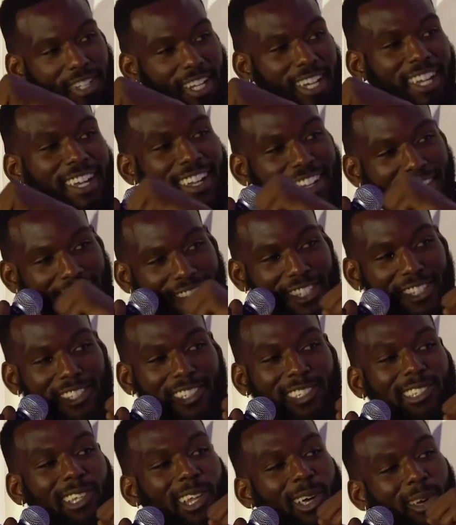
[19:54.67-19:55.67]

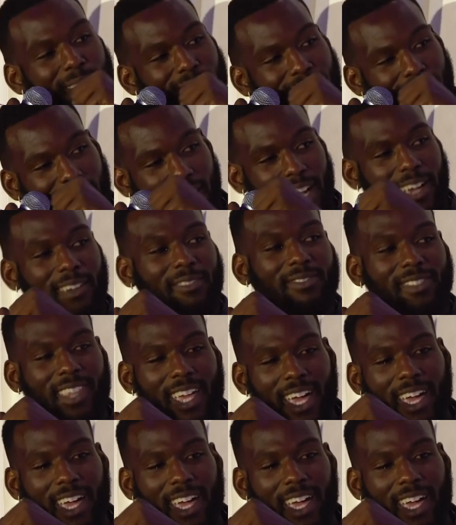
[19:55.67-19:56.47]
a slow death